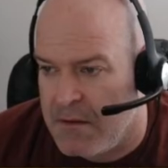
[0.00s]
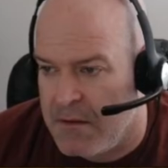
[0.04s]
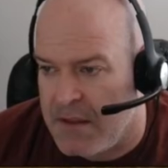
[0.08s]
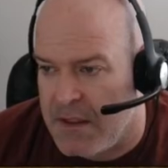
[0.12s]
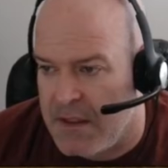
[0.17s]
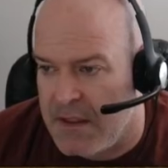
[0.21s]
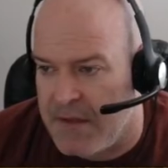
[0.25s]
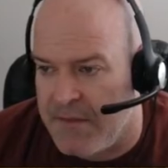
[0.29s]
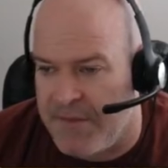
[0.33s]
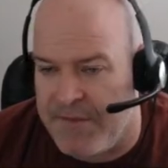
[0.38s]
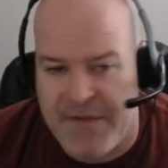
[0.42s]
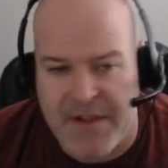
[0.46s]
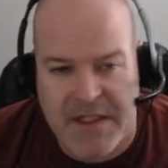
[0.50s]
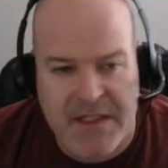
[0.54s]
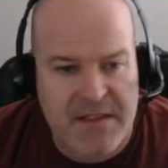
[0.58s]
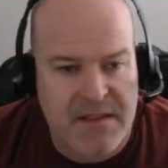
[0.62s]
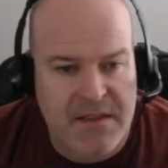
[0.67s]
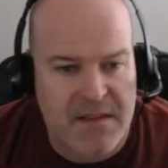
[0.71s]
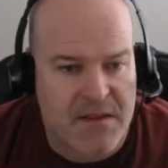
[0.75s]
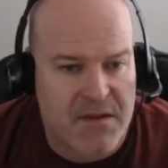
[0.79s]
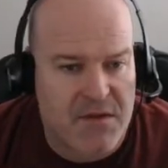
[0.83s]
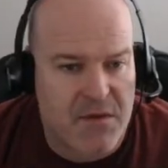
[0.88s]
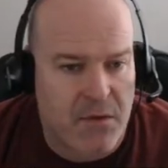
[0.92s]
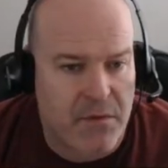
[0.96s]
I got to fix
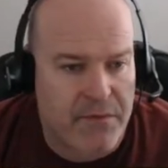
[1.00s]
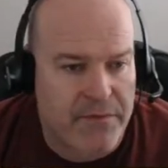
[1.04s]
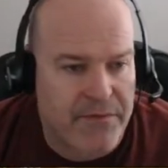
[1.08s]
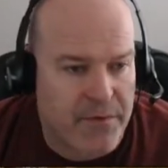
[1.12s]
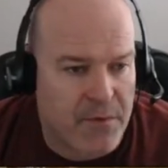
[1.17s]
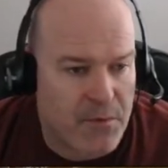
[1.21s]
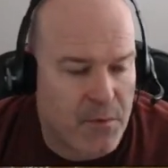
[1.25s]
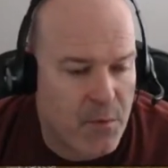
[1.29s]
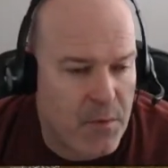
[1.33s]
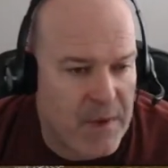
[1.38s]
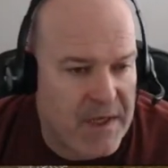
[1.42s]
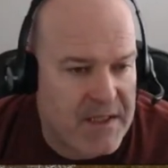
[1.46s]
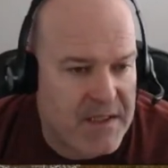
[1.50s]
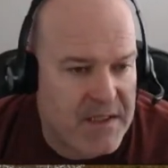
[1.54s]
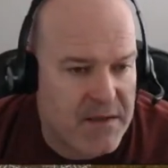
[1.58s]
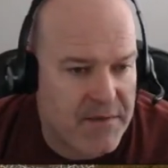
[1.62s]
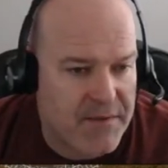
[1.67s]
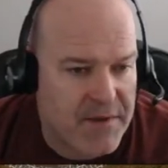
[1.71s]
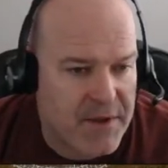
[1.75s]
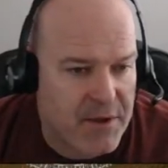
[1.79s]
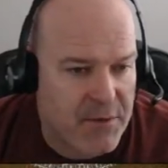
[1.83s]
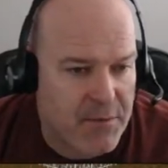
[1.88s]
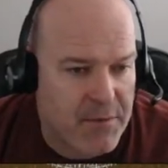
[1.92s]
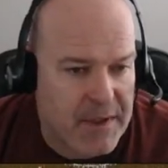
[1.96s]
the sulfur waste
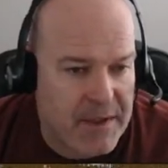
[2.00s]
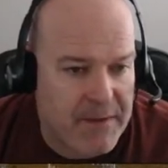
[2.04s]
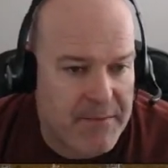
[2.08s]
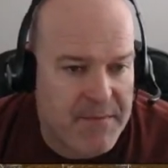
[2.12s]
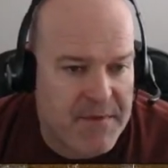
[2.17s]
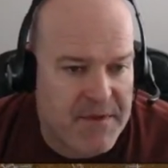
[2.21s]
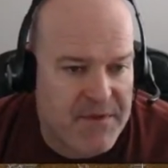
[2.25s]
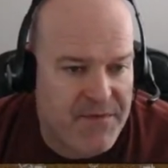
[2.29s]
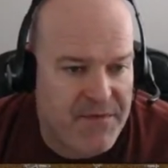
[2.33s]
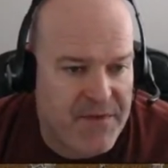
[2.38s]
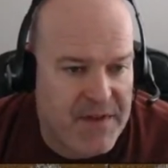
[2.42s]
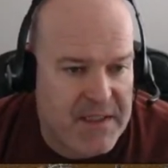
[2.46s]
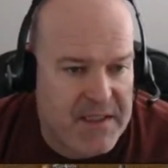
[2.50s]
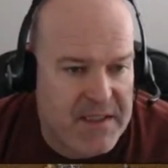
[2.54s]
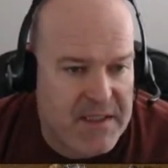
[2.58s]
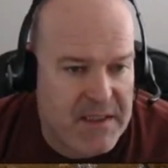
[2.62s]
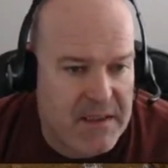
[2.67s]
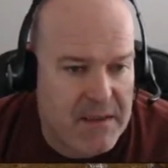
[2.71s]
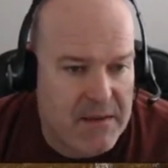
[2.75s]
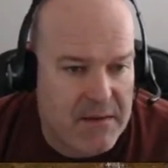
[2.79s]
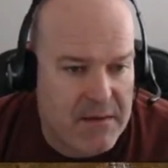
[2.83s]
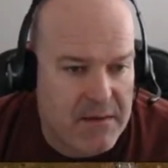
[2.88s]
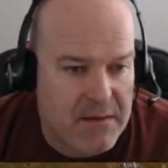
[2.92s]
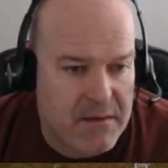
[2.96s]
over here. When I was
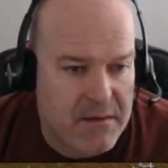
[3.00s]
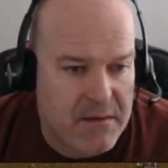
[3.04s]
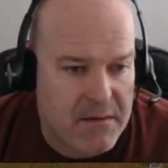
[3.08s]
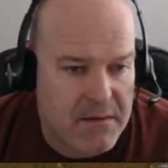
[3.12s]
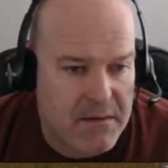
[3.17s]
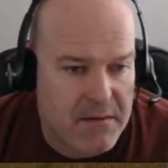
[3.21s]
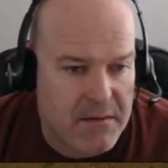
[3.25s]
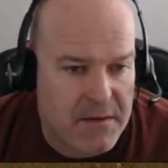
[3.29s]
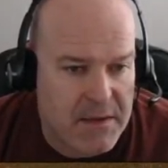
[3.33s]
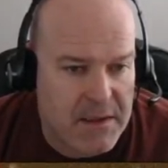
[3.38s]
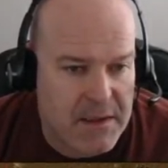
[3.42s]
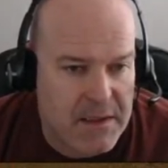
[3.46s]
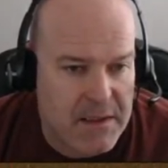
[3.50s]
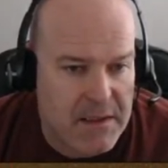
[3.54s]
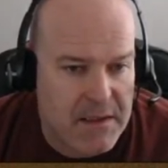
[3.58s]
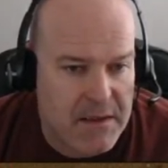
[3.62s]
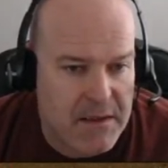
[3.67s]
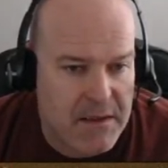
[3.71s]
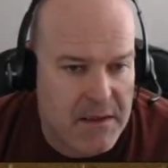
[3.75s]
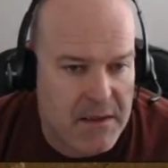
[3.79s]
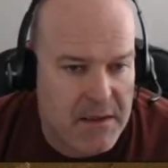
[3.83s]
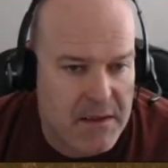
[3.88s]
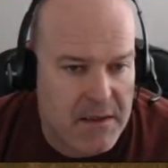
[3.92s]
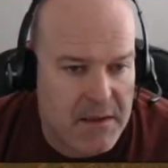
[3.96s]
fixing
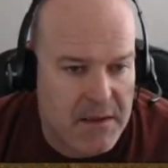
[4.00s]
the